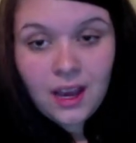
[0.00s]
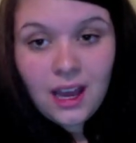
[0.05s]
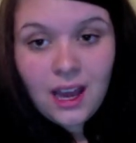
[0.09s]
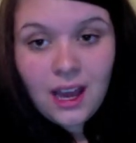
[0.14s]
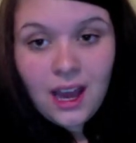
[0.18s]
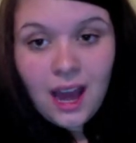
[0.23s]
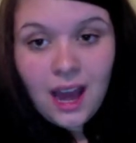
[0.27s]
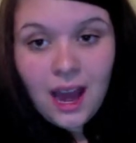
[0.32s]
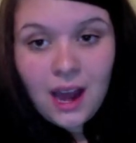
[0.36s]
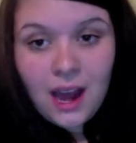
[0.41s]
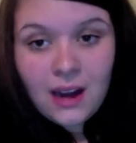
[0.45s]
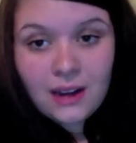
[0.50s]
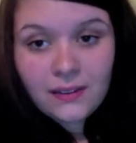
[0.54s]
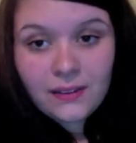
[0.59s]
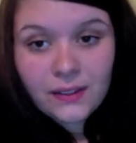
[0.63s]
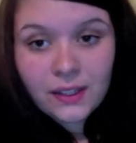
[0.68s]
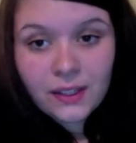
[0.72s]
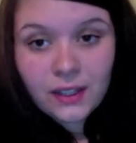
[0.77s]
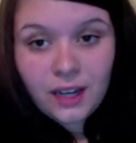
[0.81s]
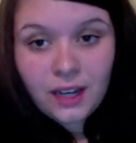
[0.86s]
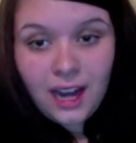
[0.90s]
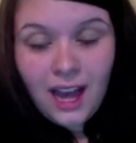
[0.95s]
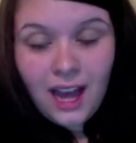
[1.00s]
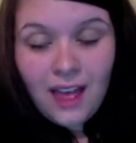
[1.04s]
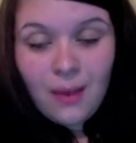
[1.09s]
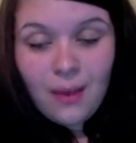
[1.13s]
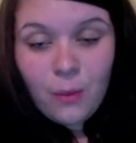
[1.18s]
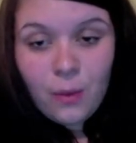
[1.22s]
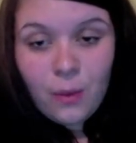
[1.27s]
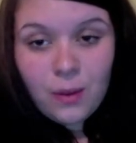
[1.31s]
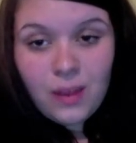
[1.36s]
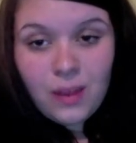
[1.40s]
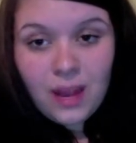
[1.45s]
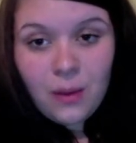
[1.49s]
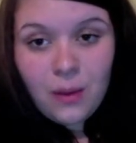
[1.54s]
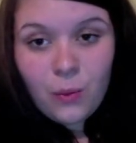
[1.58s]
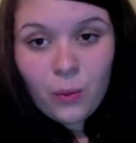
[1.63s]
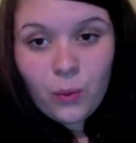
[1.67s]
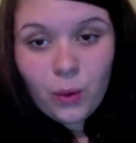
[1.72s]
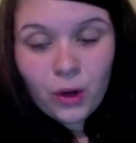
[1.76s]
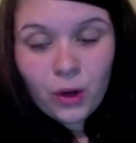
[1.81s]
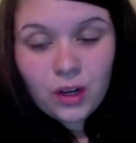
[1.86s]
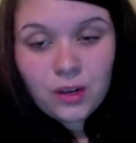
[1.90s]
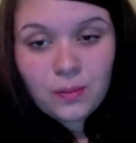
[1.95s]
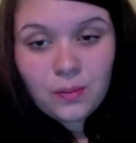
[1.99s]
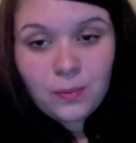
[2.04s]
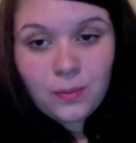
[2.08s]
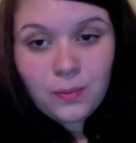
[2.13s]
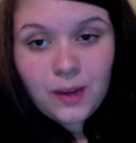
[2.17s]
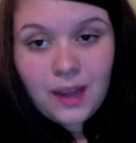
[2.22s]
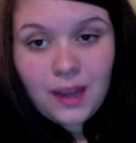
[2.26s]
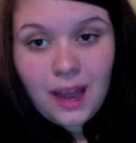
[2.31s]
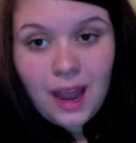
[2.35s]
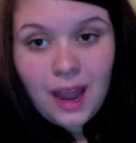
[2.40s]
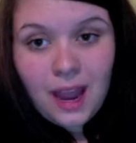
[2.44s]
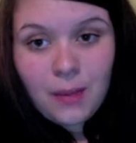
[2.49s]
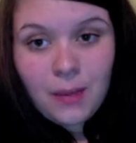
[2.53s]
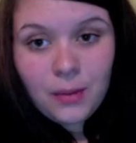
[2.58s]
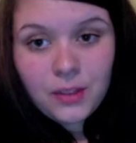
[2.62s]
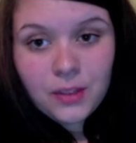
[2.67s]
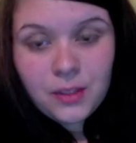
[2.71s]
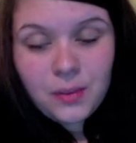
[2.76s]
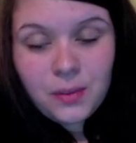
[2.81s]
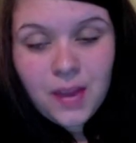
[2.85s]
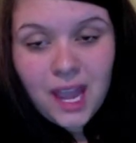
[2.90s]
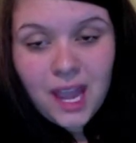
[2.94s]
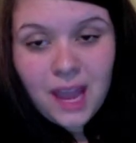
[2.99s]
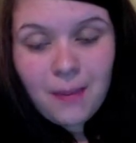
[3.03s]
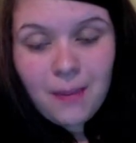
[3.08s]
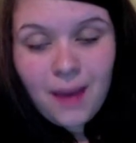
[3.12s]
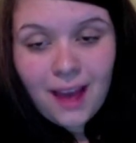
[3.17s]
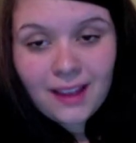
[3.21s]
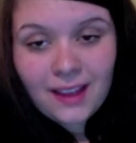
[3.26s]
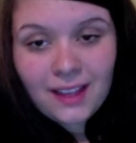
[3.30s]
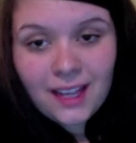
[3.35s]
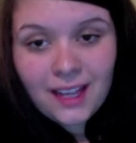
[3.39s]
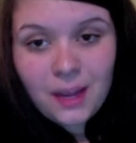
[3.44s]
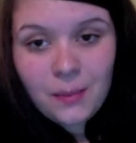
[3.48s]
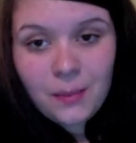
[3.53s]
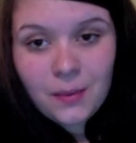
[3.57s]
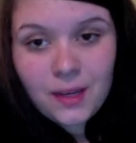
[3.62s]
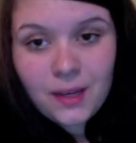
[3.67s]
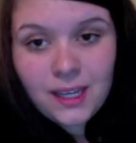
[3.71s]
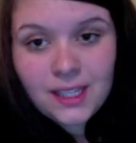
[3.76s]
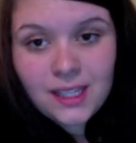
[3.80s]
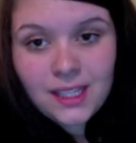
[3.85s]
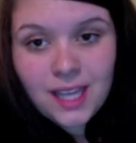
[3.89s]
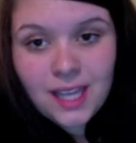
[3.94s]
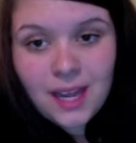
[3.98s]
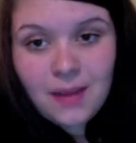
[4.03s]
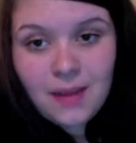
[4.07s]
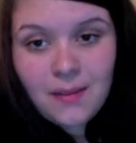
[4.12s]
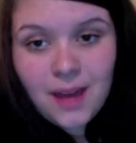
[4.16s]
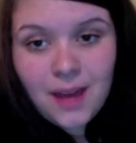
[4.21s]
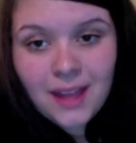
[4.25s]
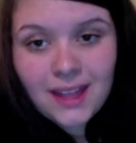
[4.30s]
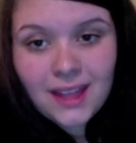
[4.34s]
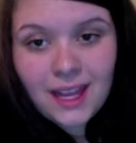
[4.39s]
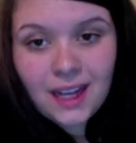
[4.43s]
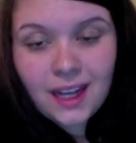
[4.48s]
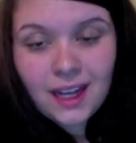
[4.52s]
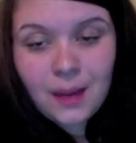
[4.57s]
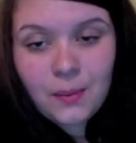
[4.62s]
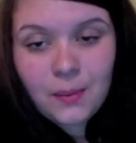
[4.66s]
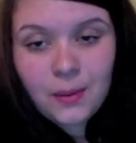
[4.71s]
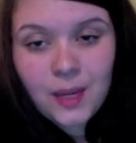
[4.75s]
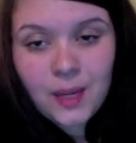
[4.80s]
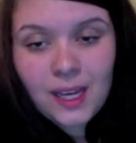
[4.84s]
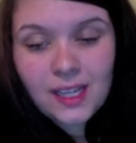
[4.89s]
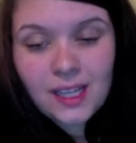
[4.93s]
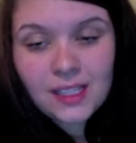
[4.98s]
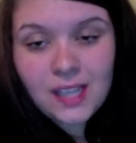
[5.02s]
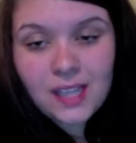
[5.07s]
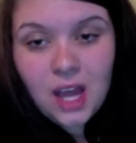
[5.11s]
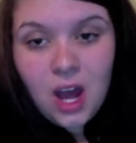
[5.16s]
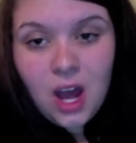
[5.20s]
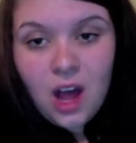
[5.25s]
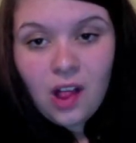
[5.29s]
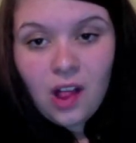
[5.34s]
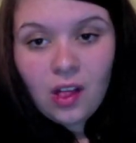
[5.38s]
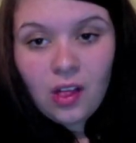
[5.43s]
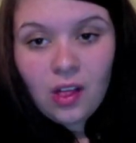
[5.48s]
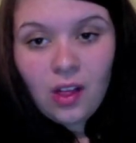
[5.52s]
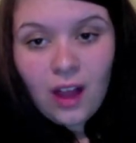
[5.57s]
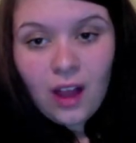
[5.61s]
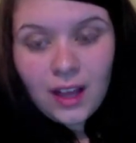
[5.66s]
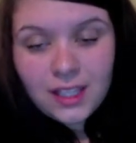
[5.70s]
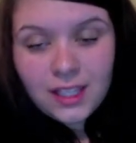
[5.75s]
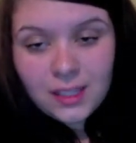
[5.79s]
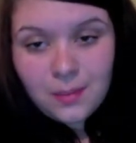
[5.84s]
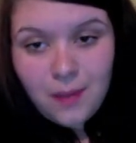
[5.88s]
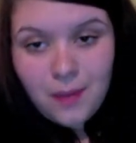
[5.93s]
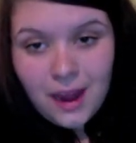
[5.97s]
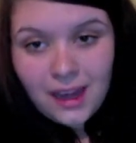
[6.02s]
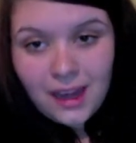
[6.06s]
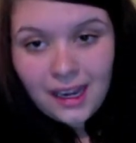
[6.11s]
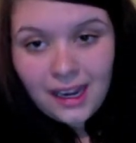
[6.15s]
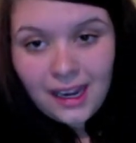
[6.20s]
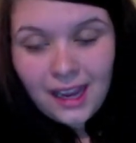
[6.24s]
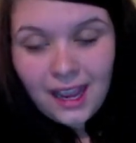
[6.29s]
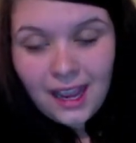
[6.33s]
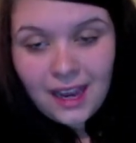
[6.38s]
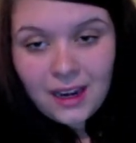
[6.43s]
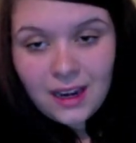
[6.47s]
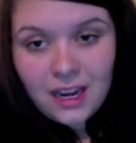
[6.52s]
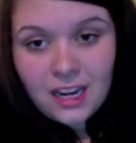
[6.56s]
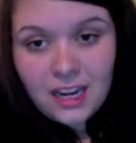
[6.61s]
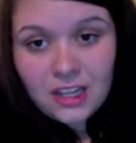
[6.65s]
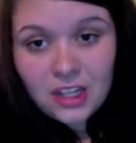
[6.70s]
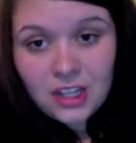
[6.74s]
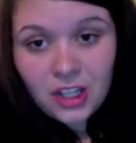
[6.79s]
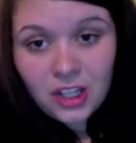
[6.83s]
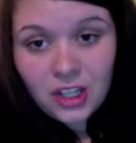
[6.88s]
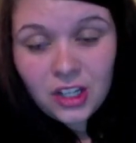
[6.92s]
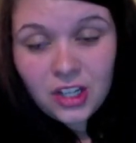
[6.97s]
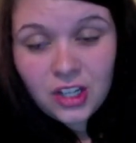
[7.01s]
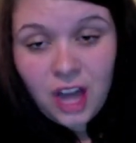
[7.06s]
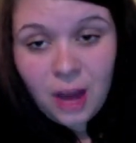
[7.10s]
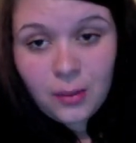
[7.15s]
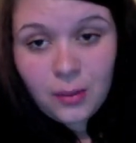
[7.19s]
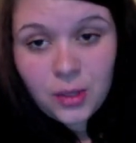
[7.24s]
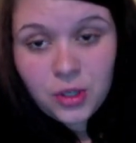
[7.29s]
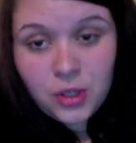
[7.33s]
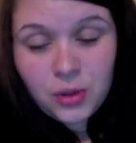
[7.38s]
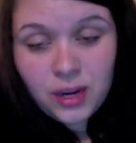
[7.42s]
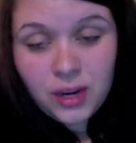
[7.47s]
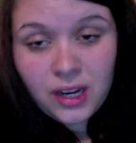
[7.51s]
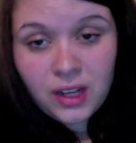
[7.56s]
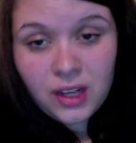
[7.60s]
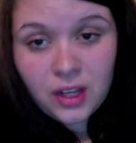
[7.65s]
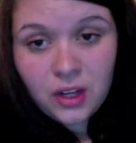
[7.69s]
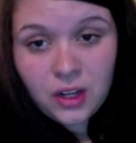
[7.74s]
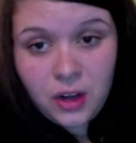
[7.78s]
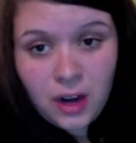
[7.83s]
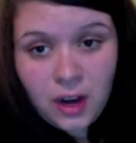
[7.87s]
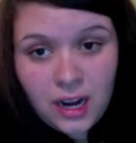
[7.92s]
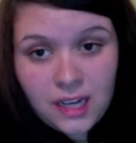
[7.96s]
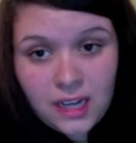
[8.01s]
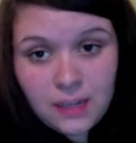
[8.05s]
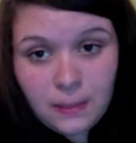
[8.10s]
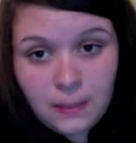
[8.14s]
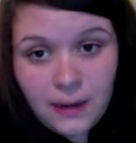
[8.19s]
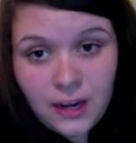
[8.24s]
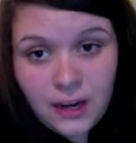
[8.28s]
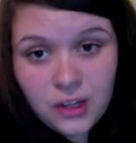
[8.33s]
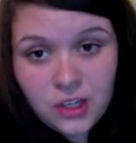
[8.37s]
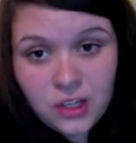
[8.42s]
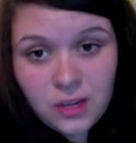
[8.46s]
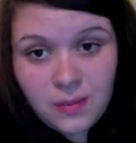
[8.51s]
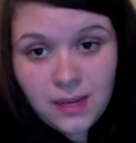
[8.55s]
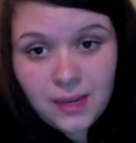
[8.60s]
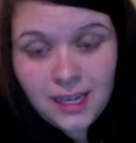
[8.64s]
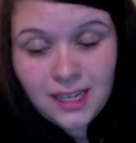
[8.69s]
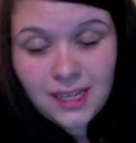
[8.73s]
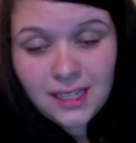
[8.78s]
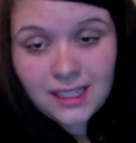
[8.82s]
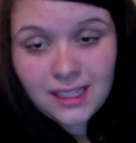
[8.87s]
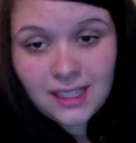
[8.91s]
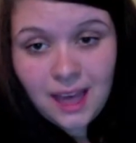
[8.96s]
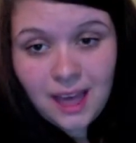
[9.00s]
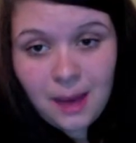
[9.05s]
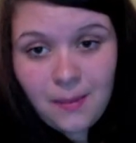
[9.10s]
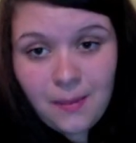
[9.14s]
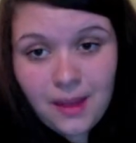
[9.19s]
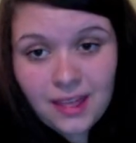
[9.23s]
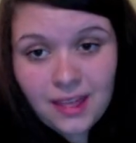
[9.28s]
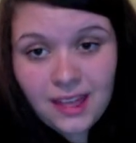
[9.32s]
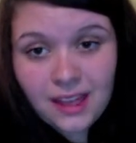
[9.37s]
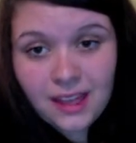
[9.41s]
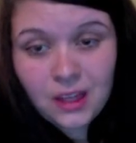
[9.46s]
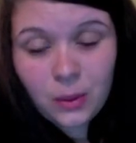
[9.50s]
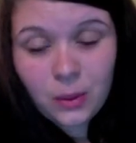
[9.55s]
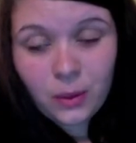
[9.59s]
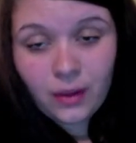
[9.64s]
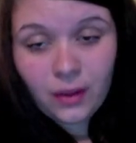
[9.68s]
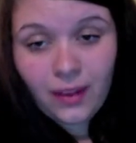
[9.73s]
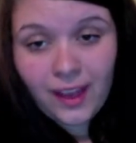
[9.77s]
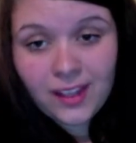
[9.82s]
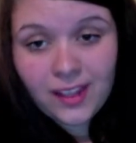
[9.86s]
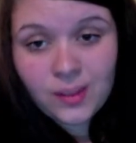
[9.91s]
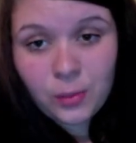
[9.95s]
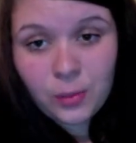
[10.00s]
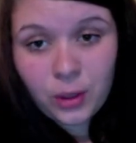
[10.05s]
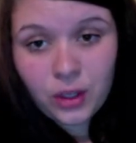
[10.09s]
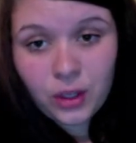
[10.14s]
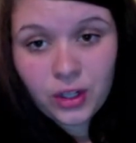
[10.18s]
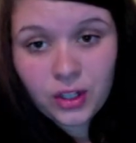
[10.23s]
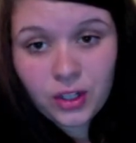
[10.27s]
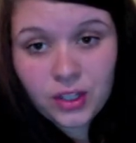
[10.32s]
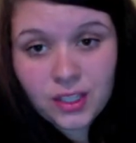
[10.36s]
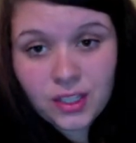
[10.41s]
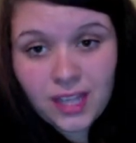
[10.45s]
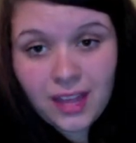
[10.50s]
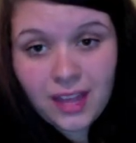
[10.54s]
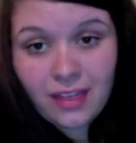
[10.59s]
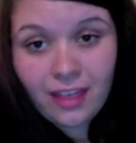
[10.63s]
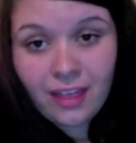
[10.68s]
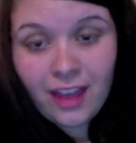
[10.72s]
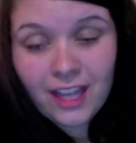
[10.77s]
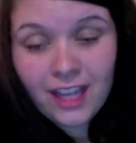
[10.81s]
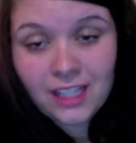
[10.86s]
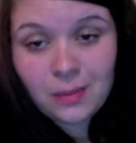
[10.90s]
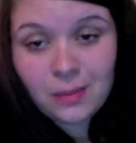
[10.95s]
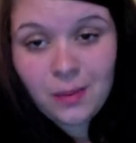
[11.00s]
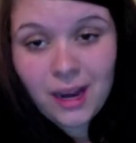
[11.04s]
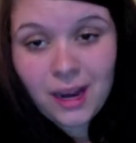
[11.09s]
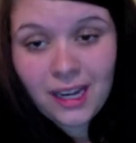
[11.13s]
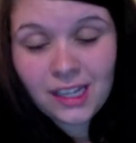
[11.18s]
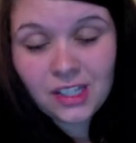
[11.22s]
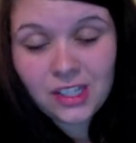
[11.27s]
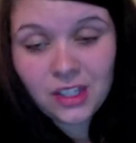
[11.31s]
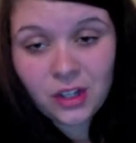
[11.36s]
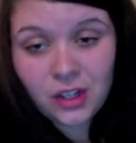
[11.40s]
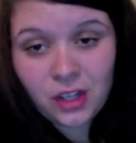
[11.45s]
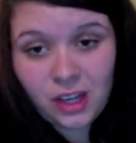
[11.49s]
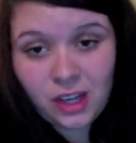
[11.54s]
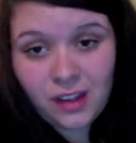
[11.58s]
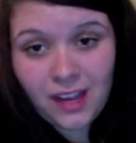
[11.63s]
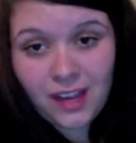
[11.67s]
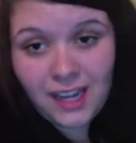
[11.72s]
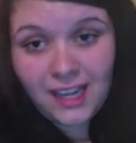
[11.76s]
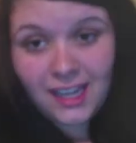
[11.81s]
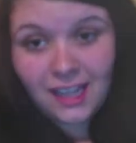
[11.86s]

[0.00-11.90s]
However, when they weren't able to pay back the companies, it meant that companies lost money and in turn helped trigger the Great Depression because that meant that there were less workers and less money circulating